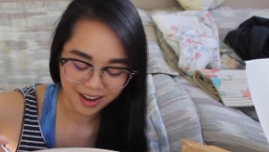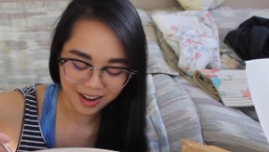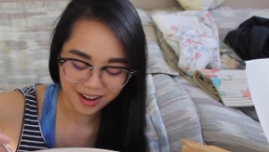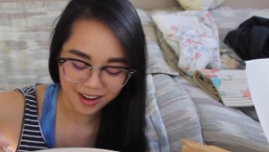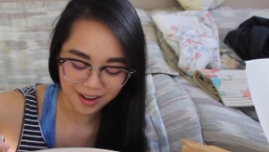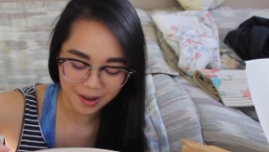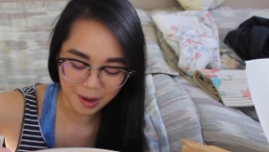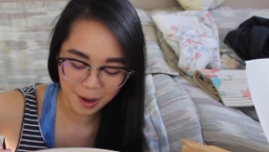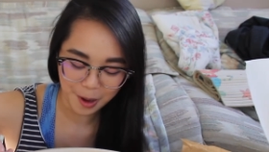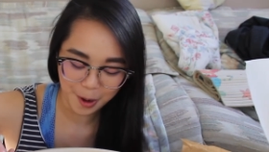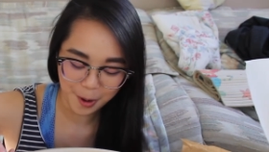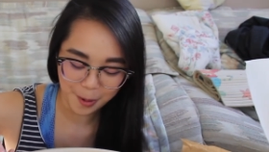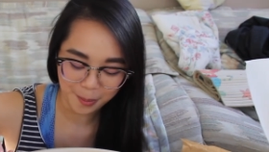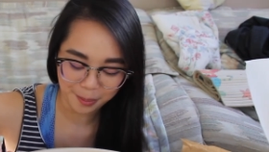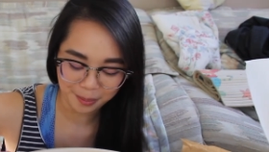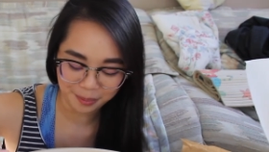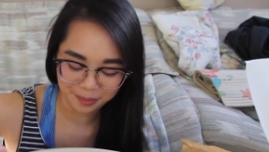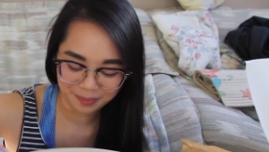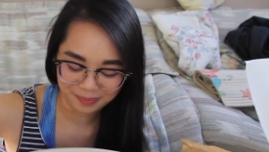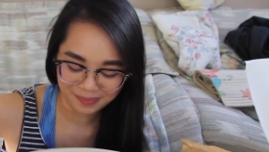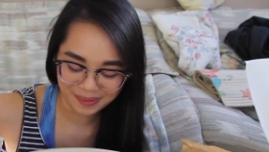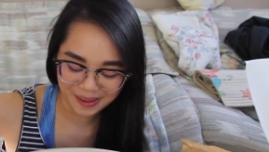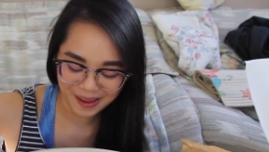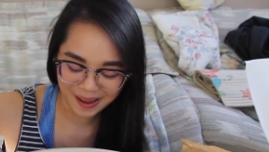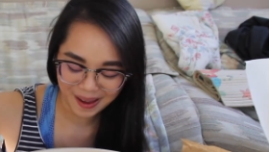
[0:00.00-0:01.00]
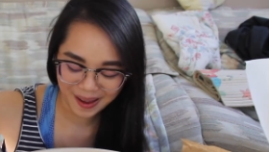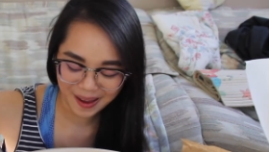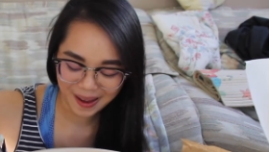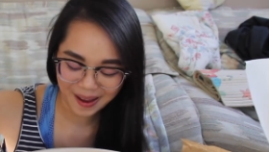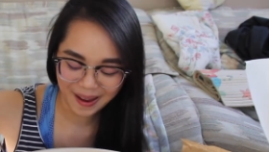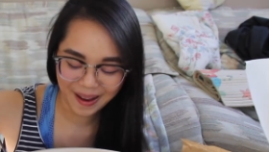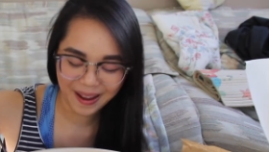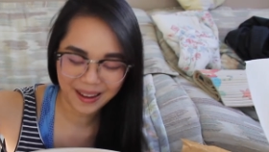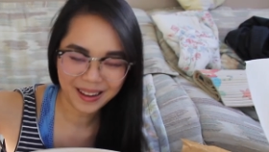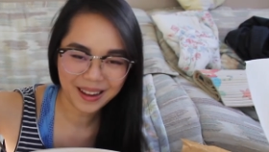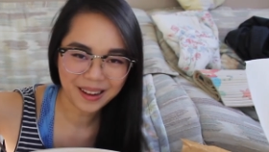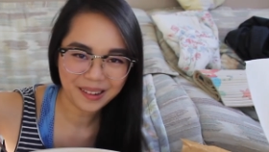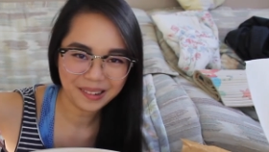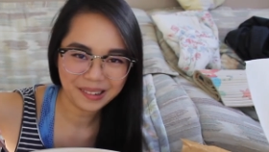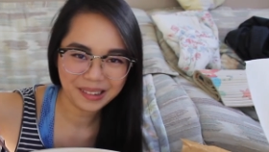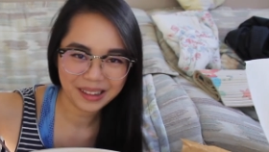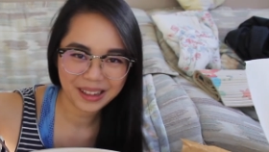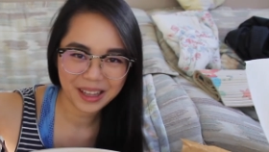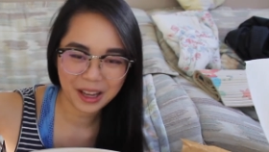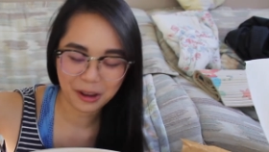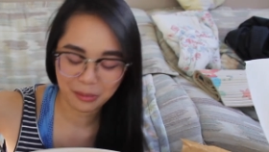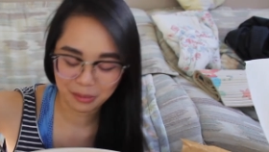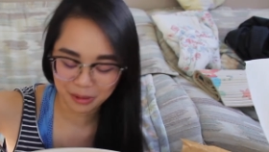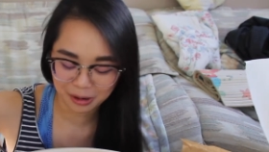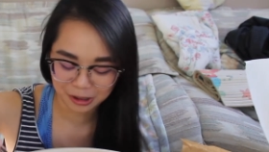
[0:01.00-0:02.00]
Um, yeah, I get
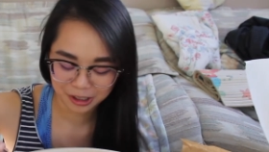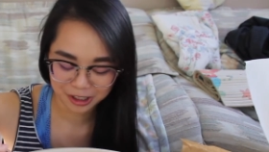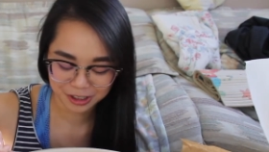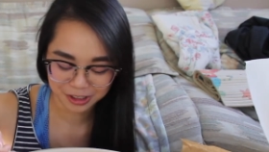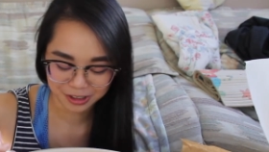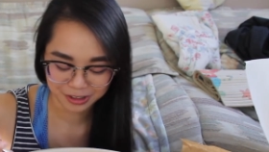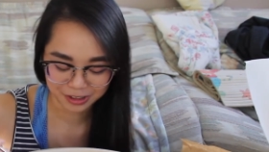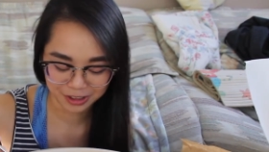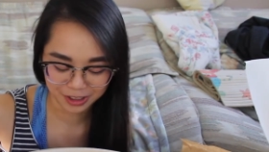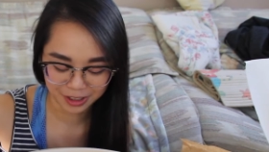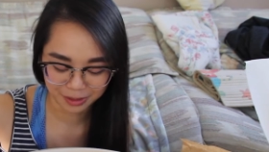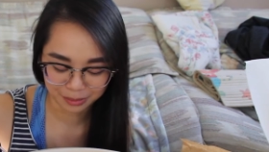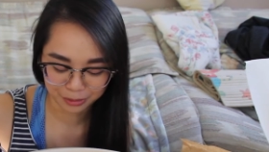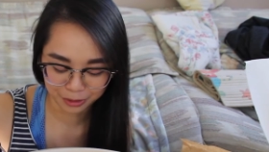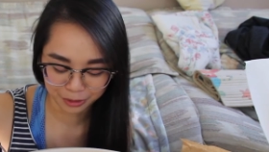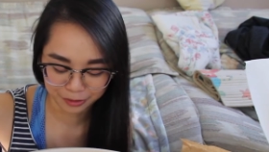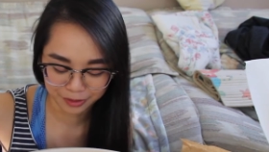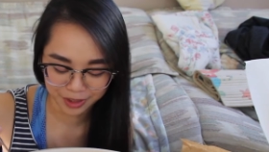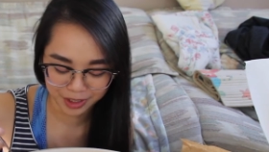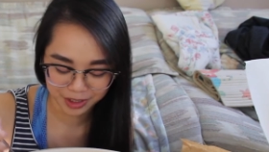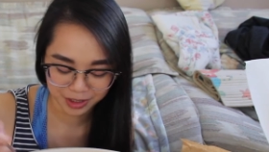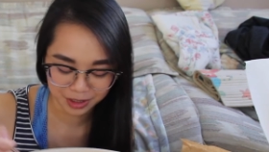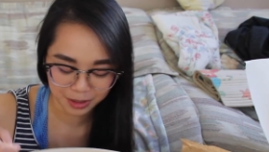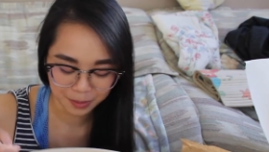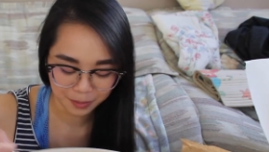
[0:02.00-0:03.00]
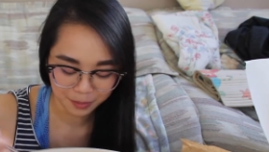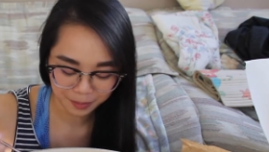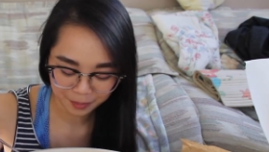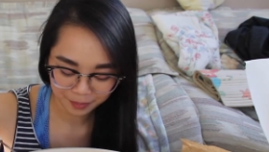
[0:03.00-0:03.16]
really emotional during movies.